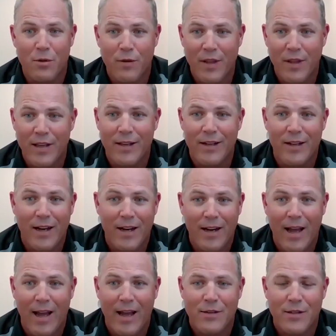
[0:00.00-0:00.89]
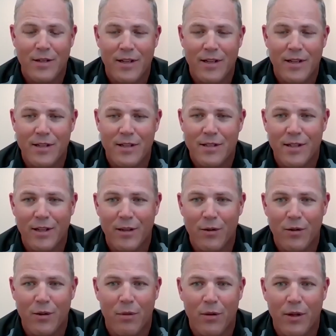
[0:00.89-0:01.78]
or they cannot access,
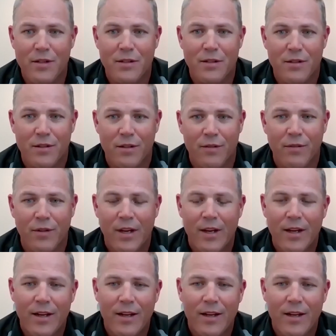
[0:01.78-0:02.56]
the places of